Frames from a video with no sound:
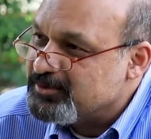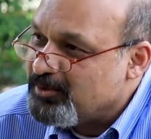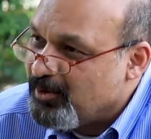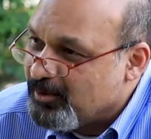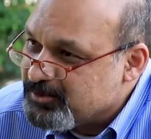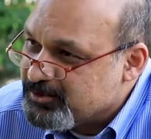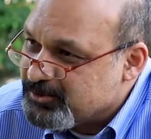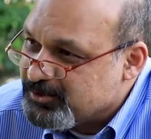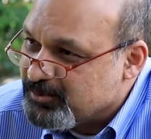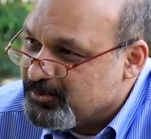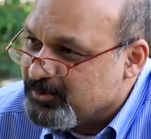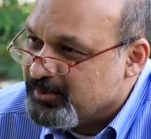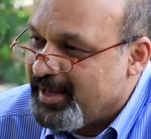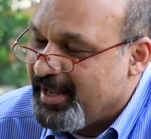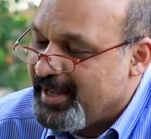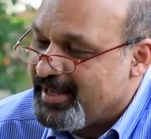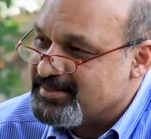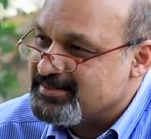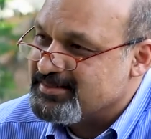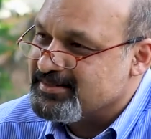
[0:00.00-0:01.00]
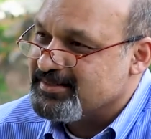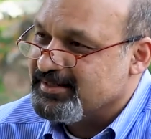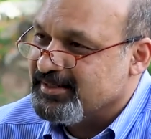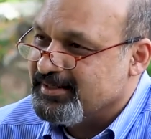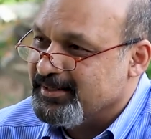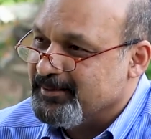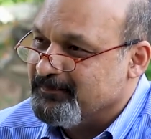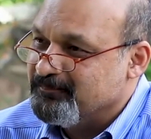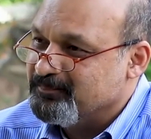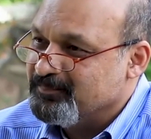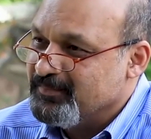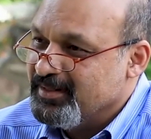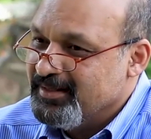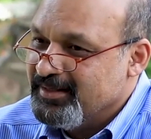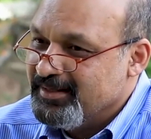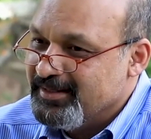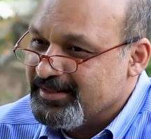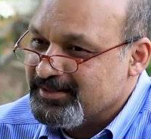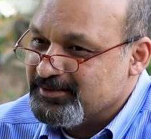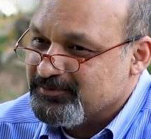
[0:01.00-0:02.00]
also
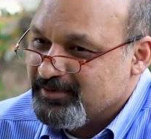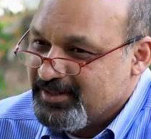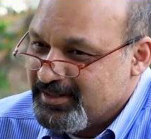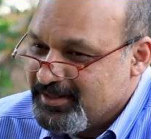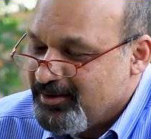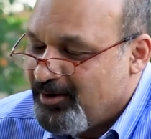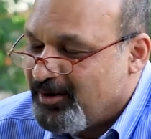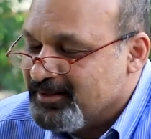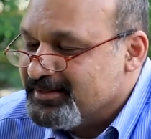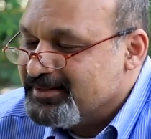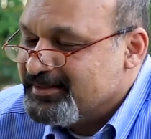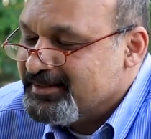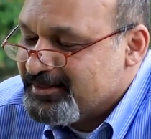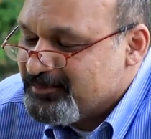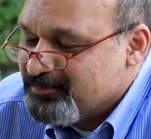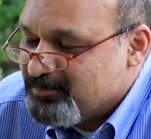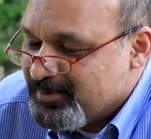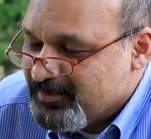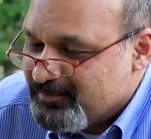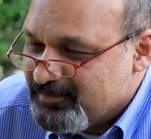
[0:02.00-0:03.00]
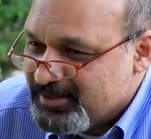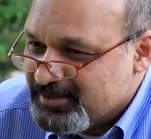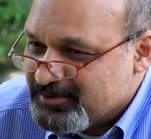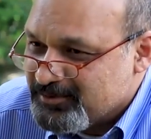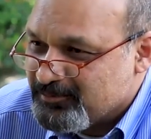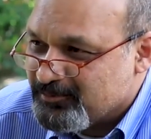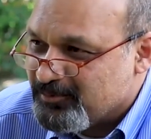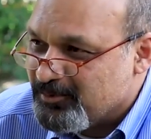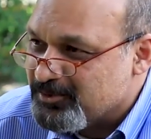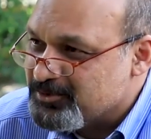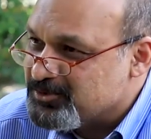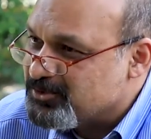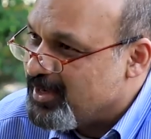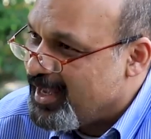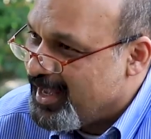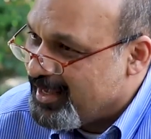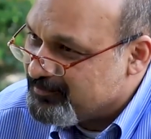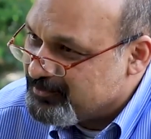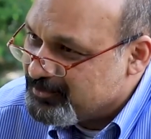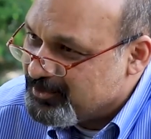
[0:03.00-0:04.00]
is very honored and privileged, of course, to
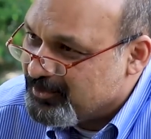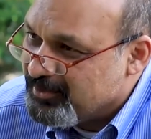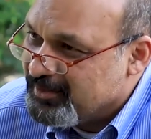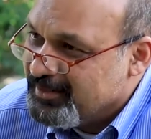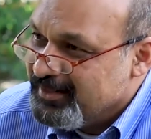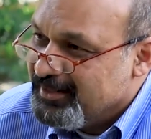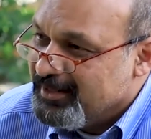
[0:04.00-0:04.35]
have your